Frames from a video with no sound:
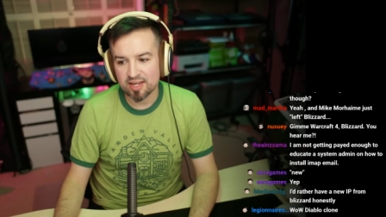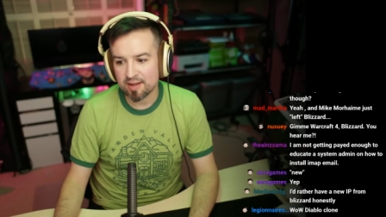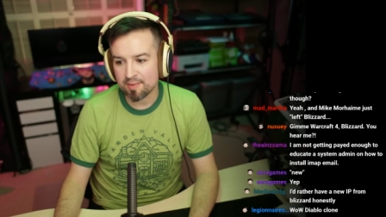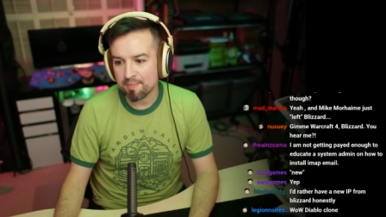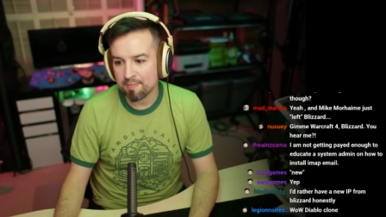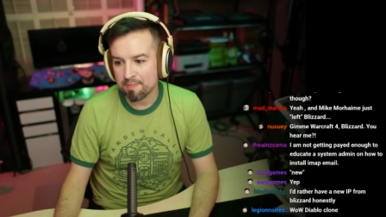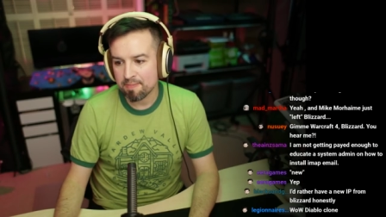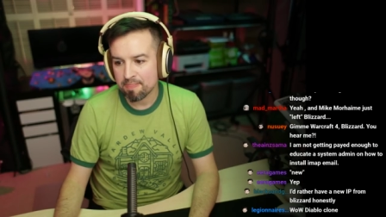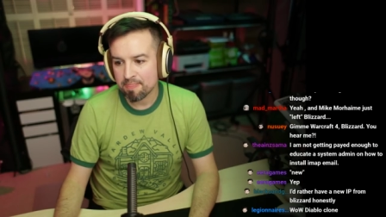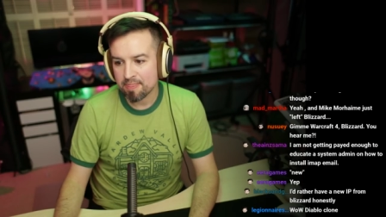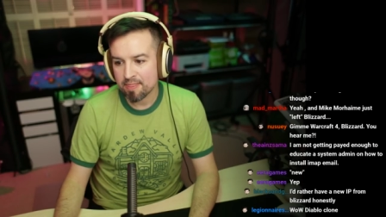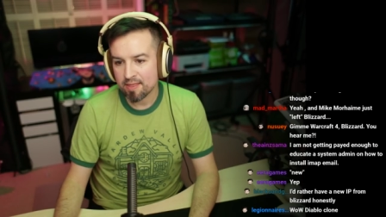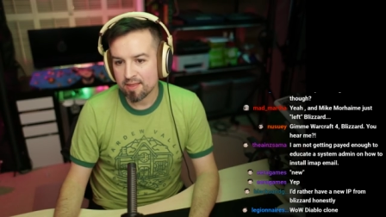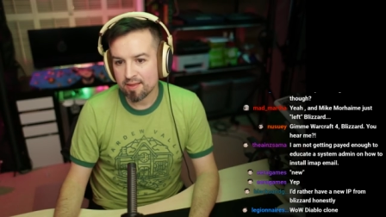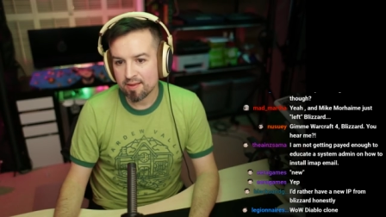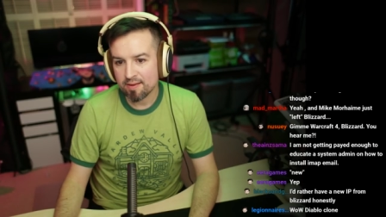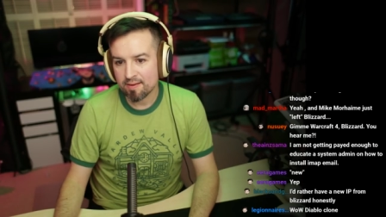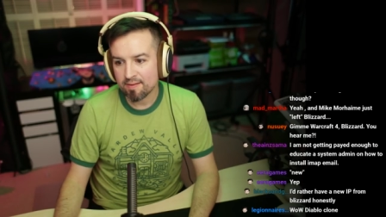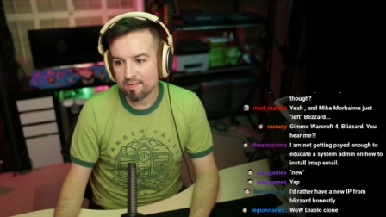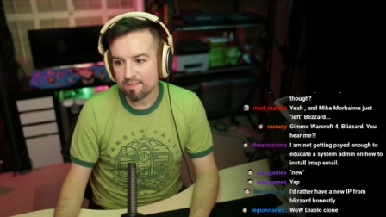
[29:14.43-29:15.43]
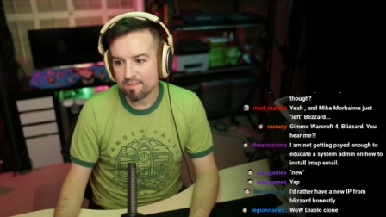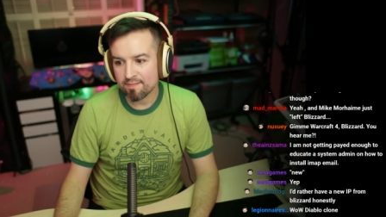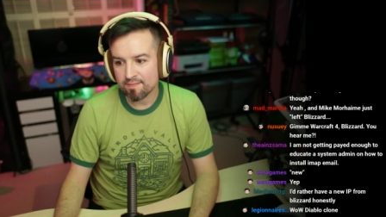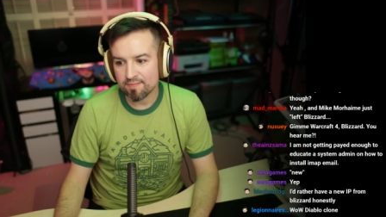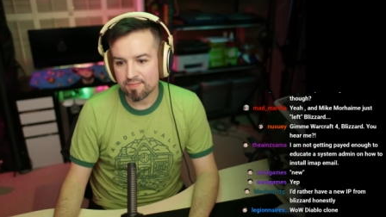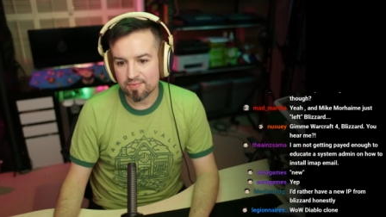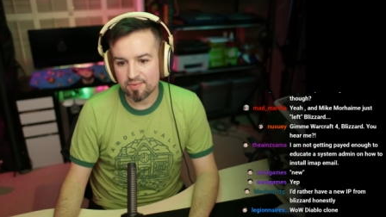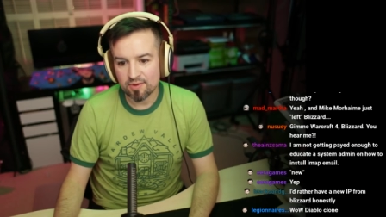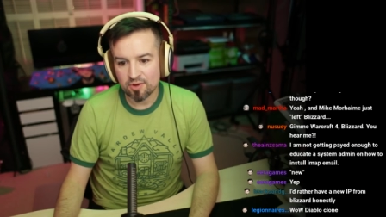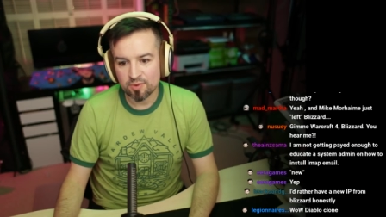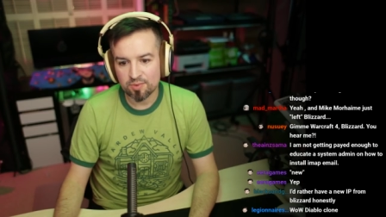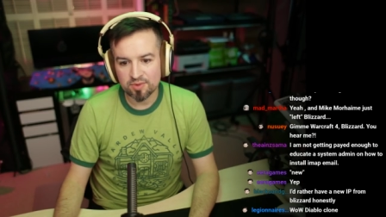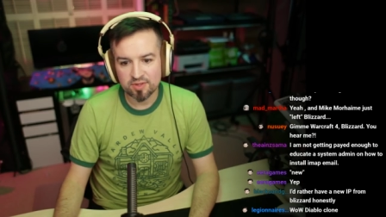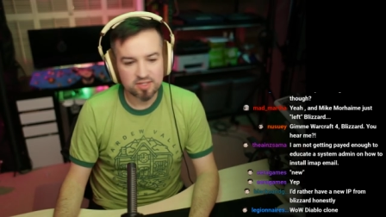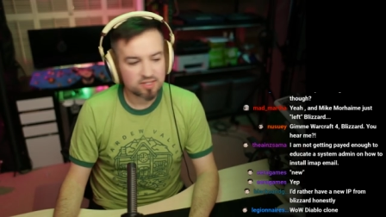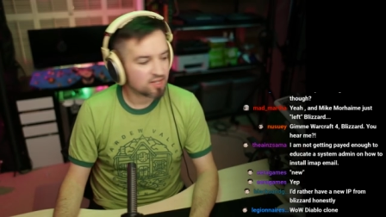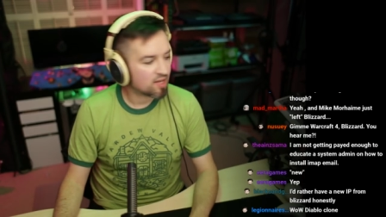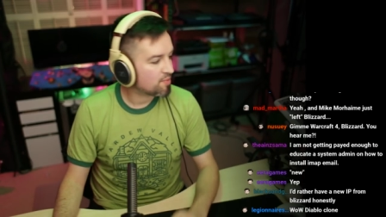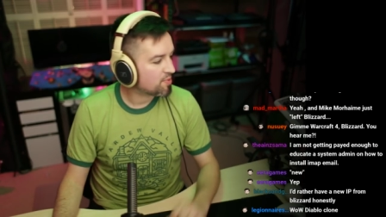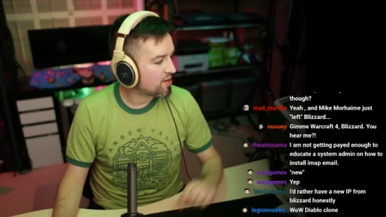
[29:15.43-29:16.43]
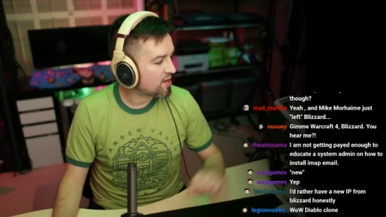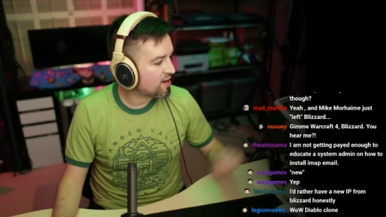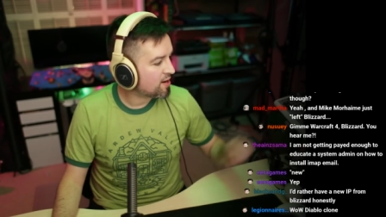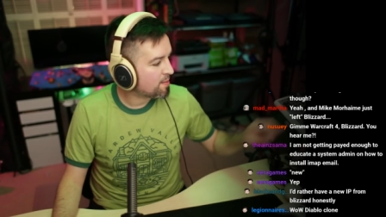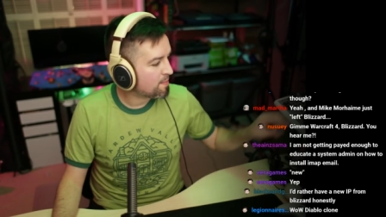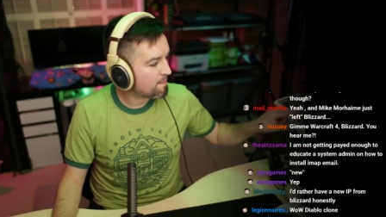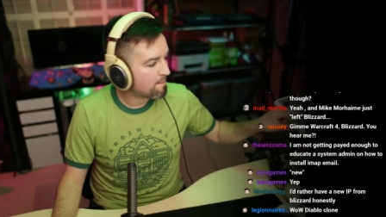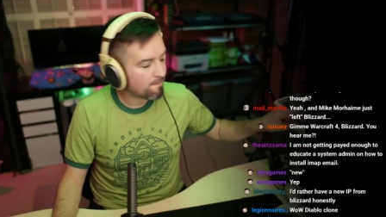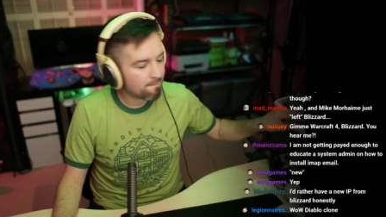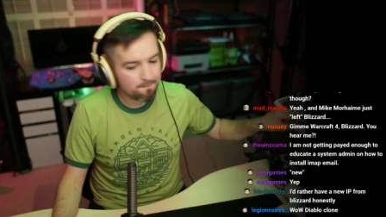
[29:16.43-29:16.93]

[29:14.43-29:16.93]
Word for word: up. Open this up here.